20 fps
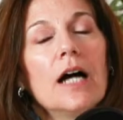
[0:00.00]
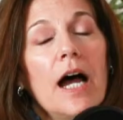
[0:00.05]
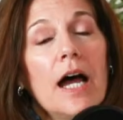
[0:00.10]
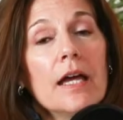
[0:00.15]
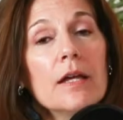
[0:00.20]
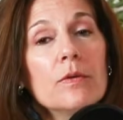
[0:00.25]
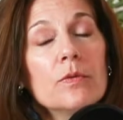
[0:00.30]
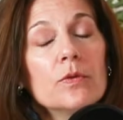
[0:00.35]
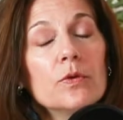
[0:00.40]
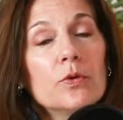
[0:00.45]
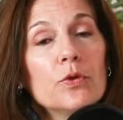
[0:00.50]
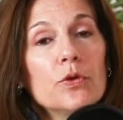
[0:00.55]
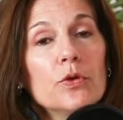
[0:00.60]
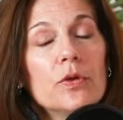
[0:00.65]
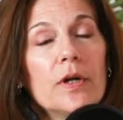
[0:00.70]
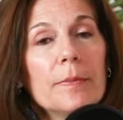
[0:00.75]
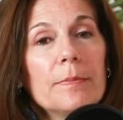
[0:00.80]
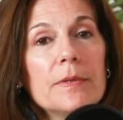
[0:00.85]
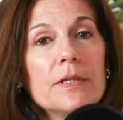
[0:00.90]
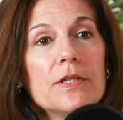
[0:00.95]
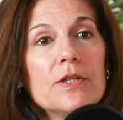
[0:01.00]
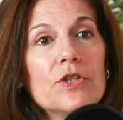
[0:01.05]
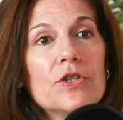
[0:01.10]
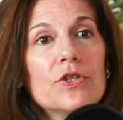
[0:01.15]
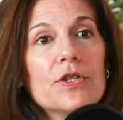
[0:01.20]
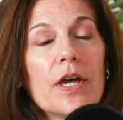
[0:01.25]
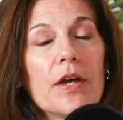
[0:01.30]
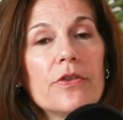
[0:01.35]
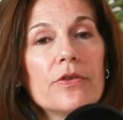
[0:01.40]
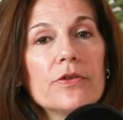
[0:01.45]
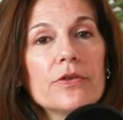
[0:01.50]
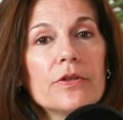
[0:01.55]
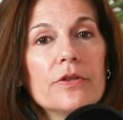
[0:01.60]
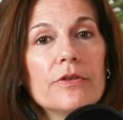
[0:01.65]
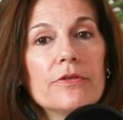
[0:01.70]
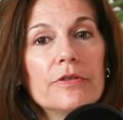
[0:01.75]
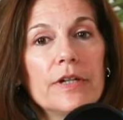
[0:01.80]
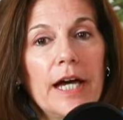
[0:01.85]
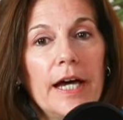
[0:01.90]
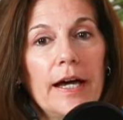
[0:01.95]
I grew up in southern
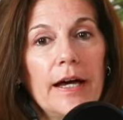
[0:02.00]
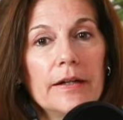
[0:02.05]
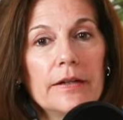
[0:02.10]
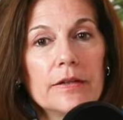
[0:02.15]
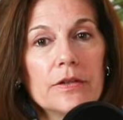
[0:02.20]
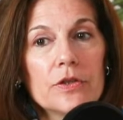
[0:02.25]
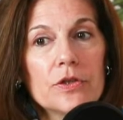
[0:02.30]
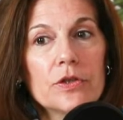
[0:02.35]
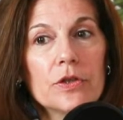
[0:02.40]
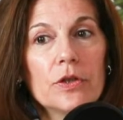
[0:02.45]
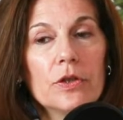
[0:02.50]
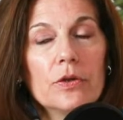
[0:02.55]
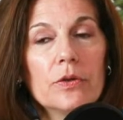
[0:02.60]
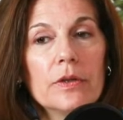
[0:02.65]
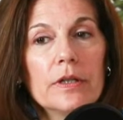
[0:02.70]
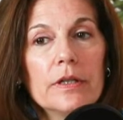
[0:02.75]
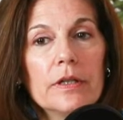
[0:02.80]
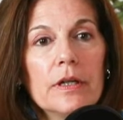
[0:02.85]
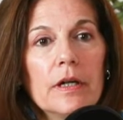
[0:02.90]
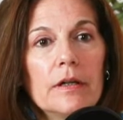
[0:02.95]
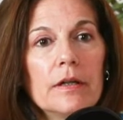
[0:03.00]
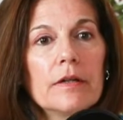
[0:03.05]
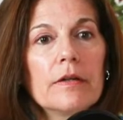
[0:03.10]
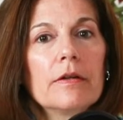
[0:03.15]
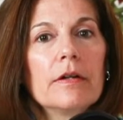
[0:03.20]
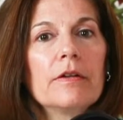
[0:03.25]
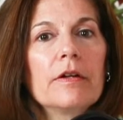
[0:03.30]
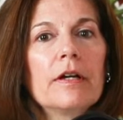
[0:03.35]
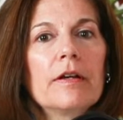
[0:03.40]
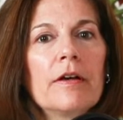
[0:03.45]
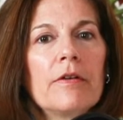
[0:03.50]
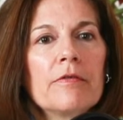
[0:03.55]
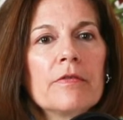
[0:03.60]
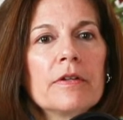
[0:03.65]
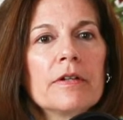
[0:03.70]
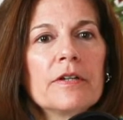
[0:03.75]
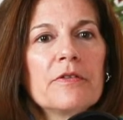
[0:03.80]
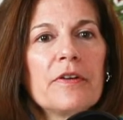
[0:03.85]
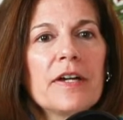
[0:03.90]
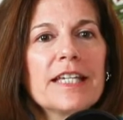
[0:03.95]
Nevada, so
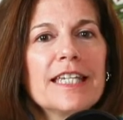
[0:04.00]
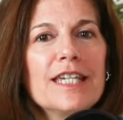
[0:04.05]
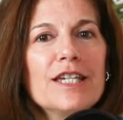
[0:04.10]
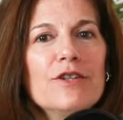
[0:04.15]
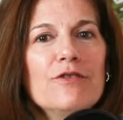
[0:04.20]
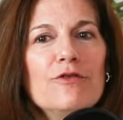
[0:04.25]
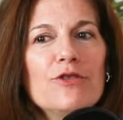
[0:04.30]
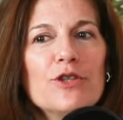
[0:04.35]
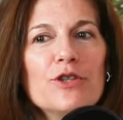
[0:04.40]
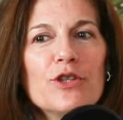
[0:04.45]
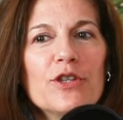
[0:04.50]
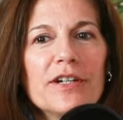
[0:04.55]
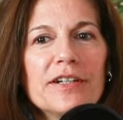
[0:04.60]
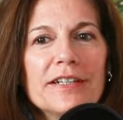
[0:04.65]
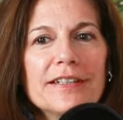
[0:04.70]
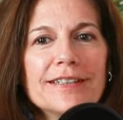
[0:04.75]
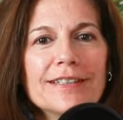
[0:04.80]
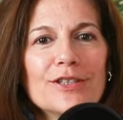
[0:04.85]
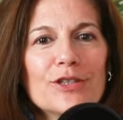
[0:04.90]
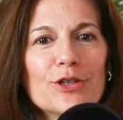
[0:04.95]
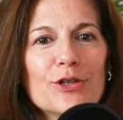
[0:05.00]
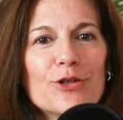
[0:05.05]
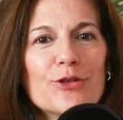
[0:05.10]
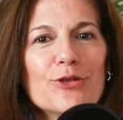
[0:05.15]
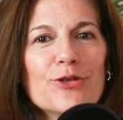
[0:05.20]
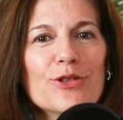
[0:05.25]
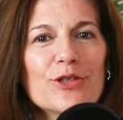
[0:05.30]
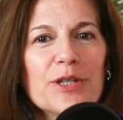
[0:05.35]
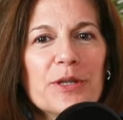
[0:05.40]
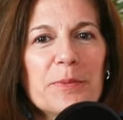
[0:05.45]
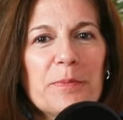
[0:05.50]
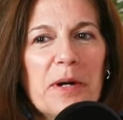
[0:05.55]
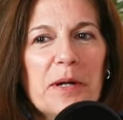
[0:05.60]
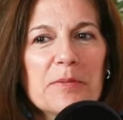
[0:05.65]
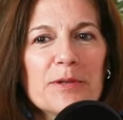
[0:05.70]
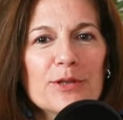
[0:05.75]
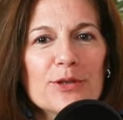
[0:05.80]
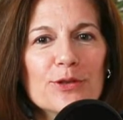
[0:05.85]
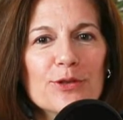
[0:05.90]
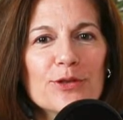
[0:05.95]
if I give you the schools or the
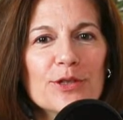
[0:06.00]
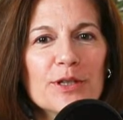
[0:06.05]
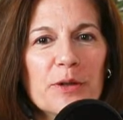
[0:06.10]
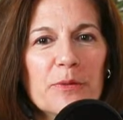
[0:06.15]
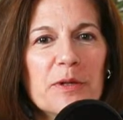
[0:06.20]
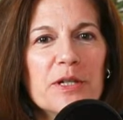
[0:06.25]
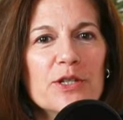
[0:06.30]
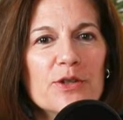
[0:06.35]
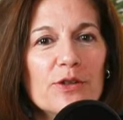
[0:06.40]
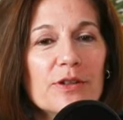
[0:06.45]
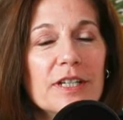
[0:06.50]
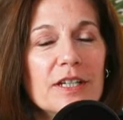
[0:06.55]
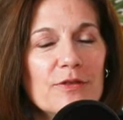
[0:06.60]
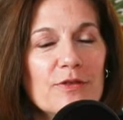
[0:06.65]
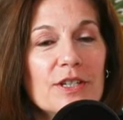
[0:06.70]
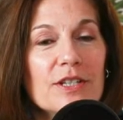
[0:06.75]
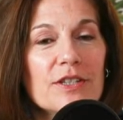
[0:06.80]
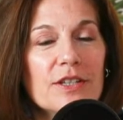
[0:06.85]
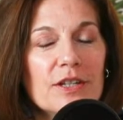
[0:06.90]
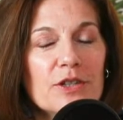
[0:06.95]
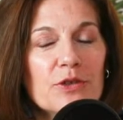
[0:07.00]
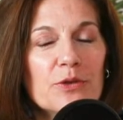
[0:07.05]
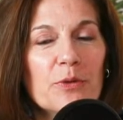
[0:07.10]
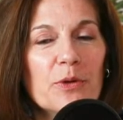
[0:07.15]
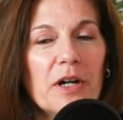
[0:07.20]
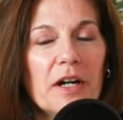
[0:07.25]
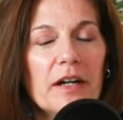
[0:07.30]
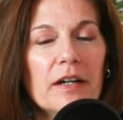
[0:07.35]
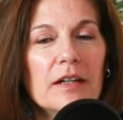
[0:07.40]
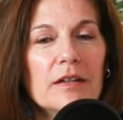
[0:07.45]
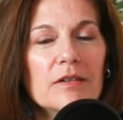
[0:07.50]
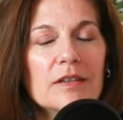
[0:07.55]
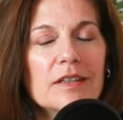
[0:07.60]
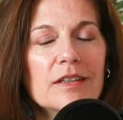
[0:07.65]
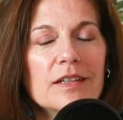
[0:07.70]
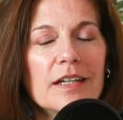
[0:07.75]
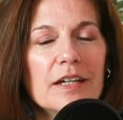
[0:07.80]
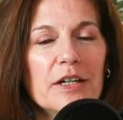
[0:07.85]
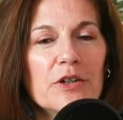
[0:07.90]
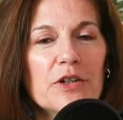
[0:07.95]
public schools I went to, it'll give you a sense of
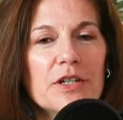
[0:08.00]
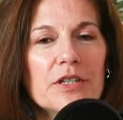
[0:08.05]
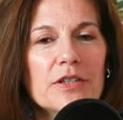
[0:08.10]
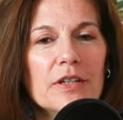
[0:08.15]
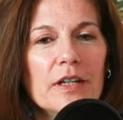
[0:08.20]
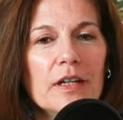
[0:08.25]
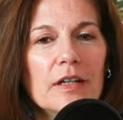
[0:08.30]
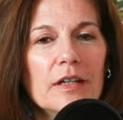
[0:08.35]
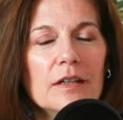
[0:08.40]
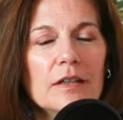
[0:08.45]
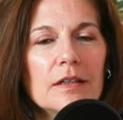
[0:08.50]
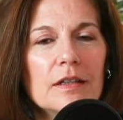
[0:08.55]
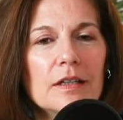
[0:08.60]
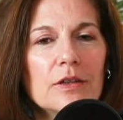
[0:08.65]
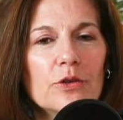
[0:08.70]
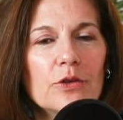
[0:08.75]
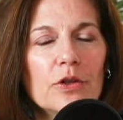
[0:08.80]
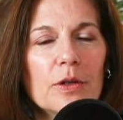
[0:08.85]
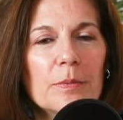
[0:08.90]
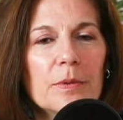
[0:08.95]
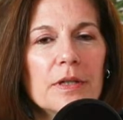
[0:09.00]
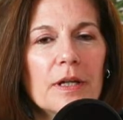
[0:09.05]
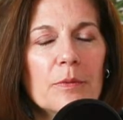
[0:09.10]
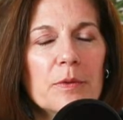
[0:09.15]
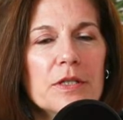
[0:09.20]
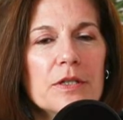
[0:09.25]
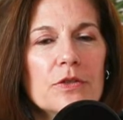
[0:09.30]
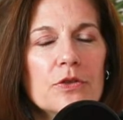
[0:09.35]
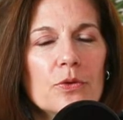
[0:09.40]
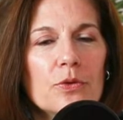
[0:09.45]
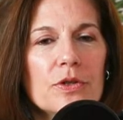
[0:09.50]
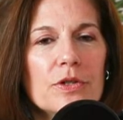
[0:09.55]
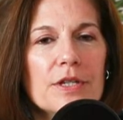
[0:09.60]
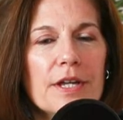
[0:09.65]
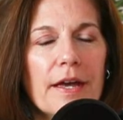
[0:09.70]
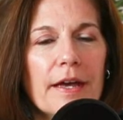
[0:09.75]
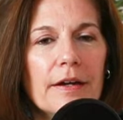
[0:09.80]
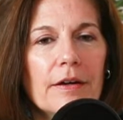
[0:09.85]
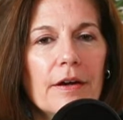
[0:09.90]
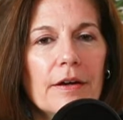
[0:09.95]
the areas I grew up in. I went to Doris
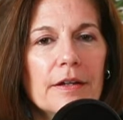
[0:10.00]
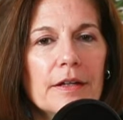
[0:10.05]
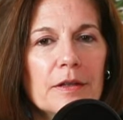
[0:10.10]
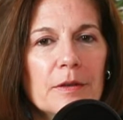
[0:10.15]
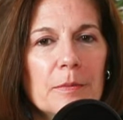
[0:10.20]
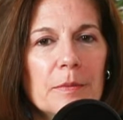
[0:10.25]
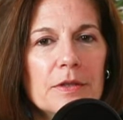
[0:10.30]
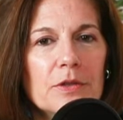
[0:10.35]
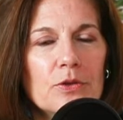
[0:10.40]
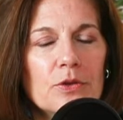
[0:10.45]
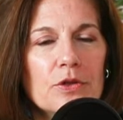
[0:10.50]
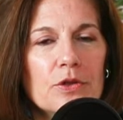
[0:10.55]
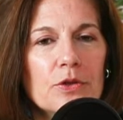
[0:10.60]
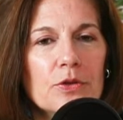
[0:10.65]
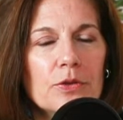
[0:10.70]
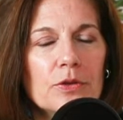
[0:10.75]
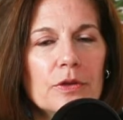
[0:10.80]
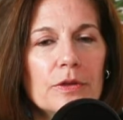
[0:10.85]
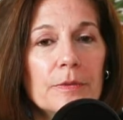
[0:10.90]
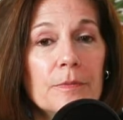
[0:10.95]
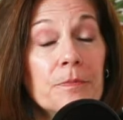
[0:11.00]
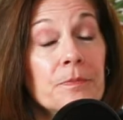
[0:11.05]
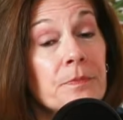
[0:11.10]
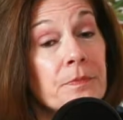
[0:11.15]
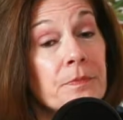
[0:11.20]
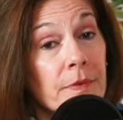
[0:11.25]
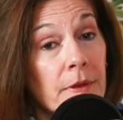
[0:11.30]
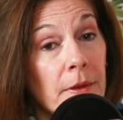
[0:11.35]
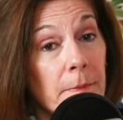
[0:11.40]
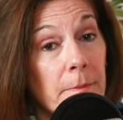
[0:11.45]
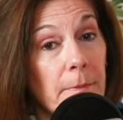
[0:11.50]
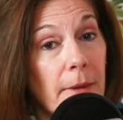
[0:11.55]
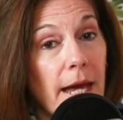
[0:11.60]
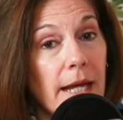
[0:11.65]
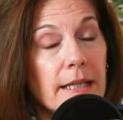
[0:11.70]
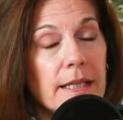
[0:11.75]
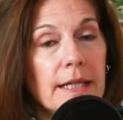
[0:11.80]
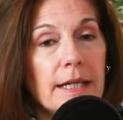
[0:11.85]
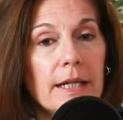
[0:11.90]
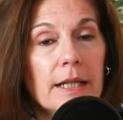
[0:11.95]
Hancock Elementary School,
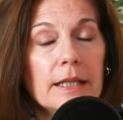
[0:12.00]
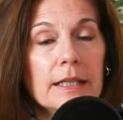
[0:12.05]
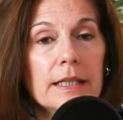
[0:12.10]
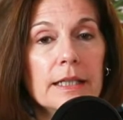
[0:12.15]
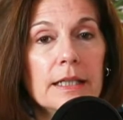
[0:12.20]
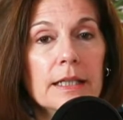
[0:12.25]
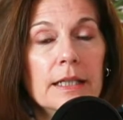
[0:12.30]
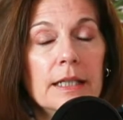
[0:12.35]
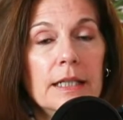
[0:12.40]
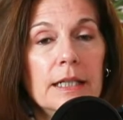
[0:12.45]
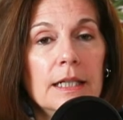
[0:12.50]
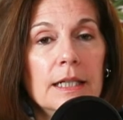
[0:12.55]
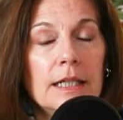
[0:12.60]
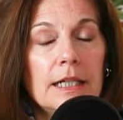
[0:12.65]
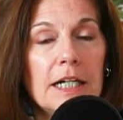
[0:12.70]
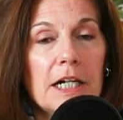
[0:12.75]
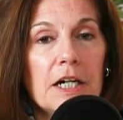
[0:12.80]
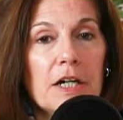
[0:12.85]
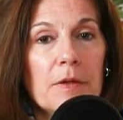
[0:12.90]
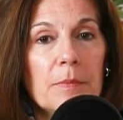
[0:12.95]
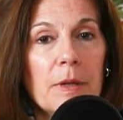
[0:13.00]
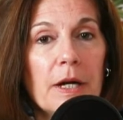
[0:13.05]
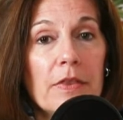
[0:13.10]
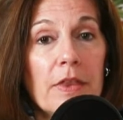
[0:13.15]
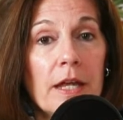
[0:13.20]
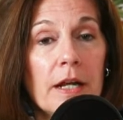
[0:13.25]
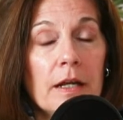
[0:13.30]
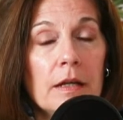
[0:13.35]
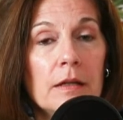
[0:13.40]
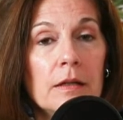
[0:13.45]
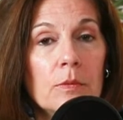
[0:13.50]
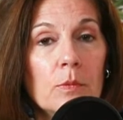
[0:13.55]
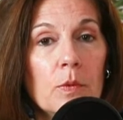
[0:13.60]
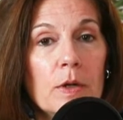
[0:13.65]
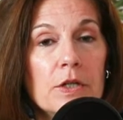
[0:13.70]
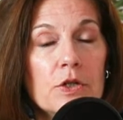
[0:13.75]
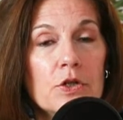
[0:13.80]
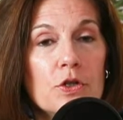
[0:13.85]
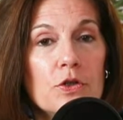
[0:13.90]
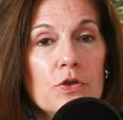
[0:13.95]
Matt Kelly, and then I
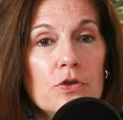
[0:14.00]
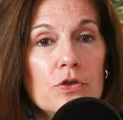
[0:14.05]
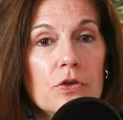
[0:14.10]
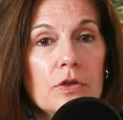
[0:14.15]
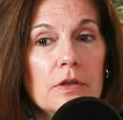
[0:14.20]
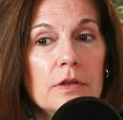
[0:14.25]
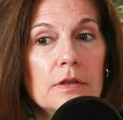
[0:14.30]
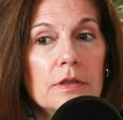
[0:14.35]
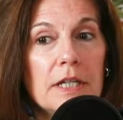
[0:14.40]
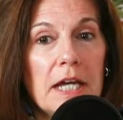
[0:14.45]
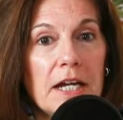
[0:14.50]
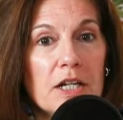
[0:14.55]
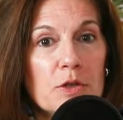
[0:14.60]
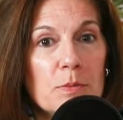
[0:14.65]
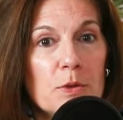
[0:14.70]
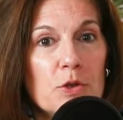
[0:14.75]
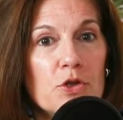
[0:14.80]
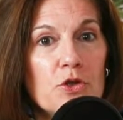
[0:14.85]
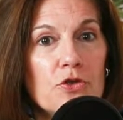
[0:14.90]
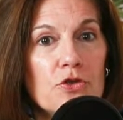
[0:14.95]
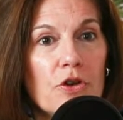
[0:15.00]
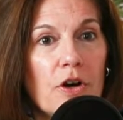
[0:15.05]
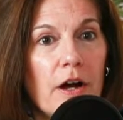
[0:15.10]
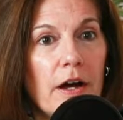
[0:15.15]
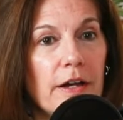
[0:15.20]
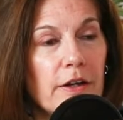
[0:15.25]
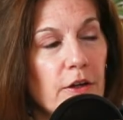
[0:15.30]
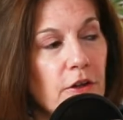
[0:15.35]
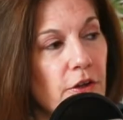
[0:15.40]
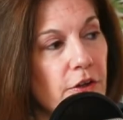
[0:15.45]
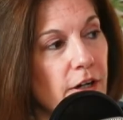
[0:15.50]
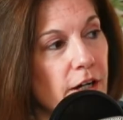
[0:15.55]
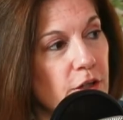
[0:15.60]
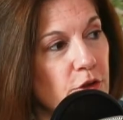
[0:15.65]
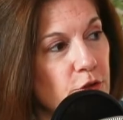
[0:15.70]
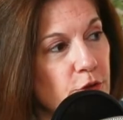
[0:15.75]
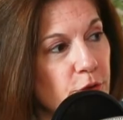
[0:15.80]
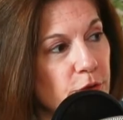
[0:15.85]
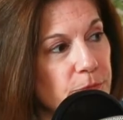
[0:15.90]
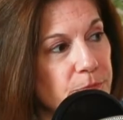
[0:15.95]
went to Cashman Junior High and Clark High
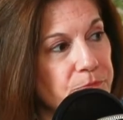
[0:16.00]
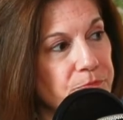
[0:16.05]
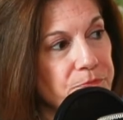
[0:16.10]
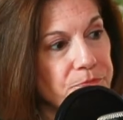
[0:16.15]
School.